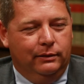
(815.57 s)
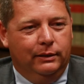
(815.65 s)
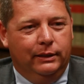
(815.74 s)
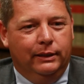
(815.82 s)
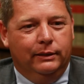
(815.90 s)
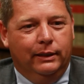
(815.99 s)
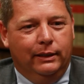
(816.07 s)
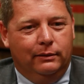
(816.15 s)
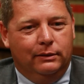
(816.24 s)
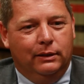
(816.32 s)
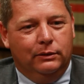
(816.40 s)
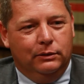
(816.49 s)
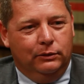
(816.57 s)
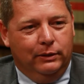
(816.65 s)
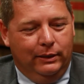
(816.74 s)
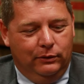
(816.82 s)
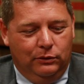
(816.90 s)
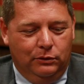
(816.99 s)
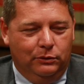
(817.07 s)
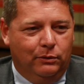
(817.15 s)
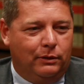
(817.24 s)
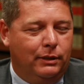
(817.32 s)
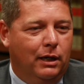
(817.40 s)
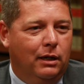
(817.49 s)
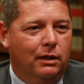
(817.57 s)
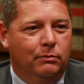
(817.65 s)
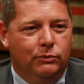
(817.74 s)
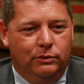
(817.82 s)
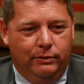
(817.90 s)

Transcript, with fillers: And that you know you had the New York Times,